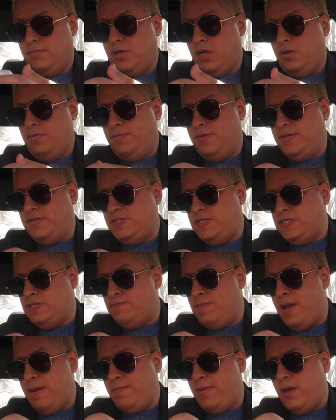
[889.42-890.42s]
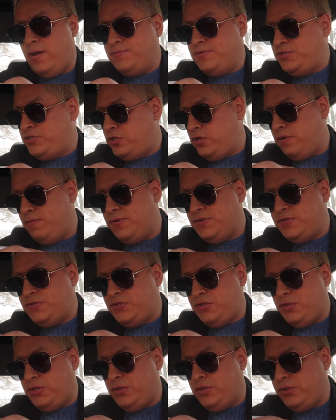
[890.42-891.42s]
Oh, this is my mom's
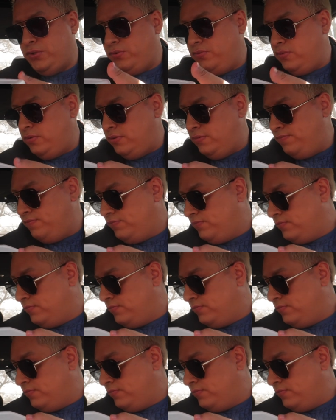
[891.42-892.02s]
tiramisu.